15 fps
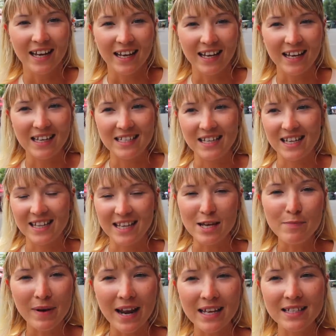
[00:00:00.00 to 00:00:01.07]
it is the
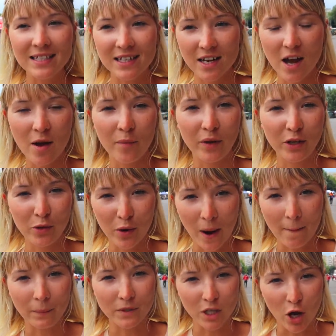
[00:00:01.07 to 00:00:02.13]
place to come when you
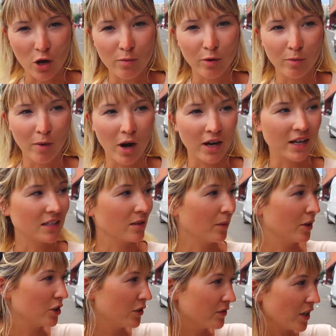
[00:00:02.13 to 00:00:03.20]
come to Obor Market. So
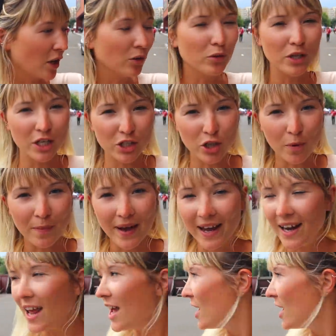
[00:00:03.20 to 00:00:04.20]
once you've done all your shopping,